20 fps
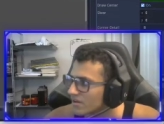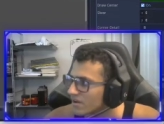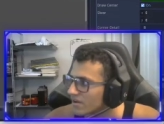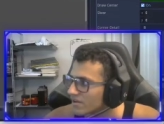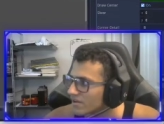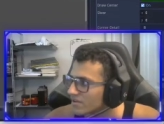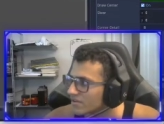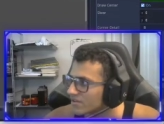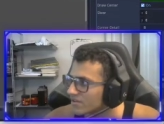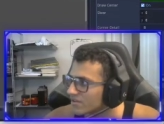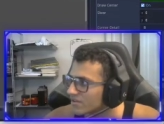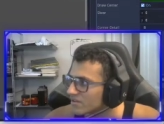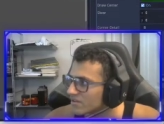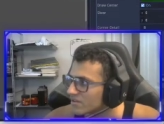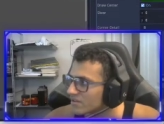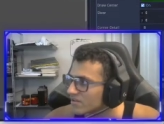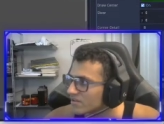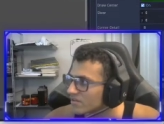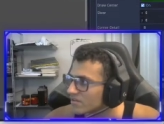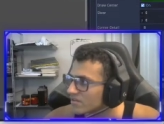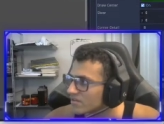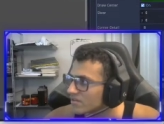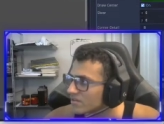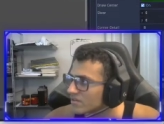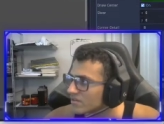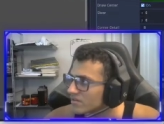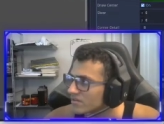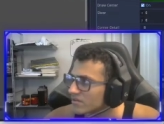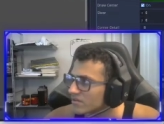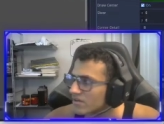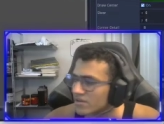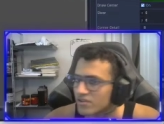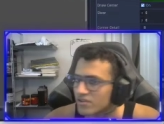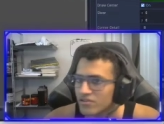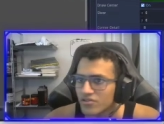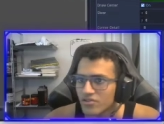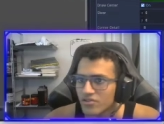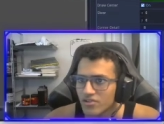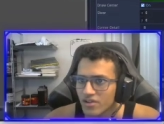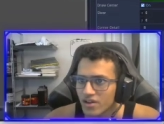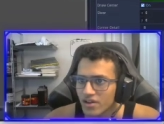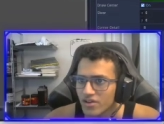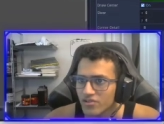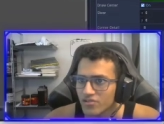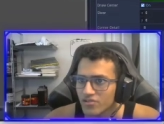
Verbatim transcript: I can, yeah, and you can kind